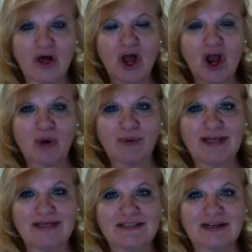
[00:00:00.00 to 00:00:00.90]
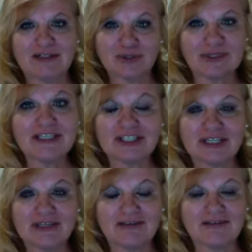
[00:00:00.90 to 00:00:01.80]
are based on a
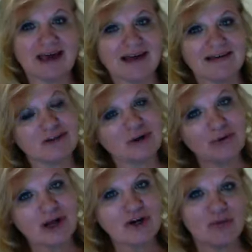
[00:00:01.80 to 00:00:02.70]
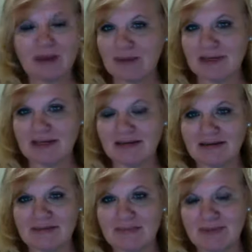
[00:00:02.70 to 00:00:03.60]
tradition that no longer, maybe
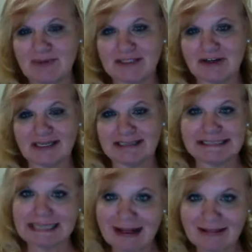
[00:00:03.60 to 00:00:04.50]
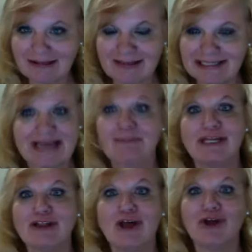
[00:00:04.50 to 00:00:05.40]
it's not exactly the same any
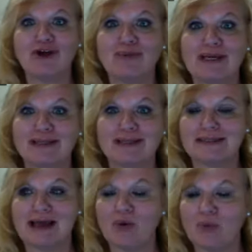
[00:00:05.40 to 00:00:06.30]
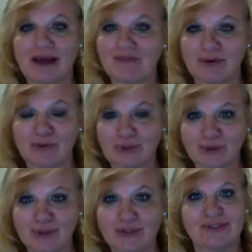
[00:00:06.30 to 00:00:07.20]
longer, because now we have
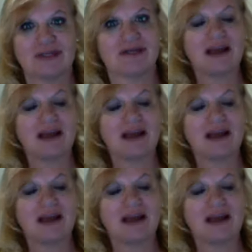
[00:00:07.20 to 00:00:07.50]
computers and